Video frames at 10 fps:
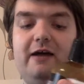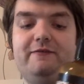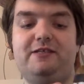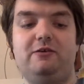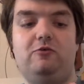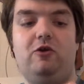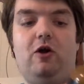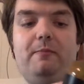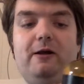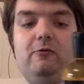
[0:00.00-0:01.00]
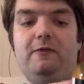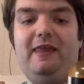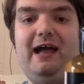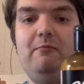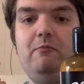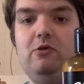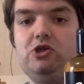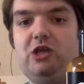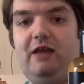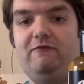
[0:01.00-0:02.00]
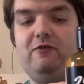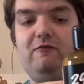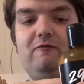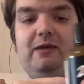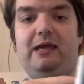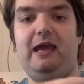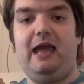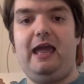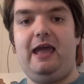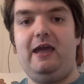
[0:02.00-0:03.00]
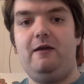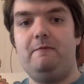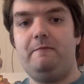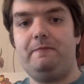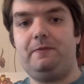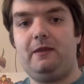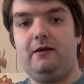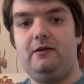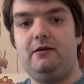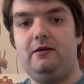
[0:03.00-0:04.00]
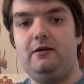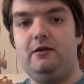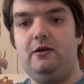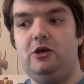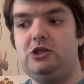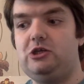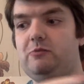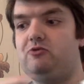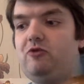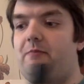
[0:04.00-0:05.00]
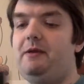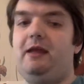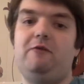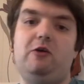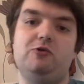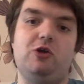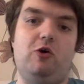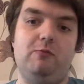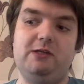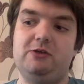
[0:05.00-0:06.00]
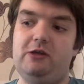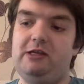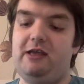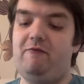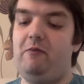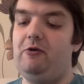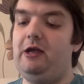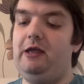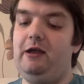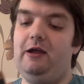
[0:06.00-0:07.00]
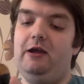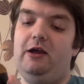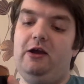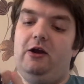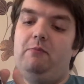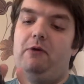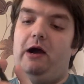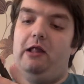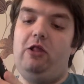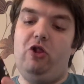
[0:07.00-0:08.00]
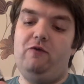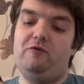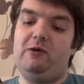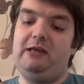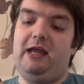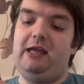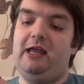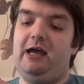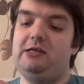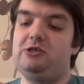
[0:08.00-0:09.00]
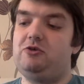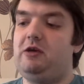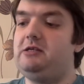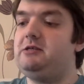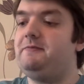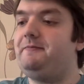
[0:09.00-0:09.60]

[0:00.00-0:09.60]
I've still got about that much left of me Supertramp, and I've used all me Sonic Death Monkey, but I love 29 High Street.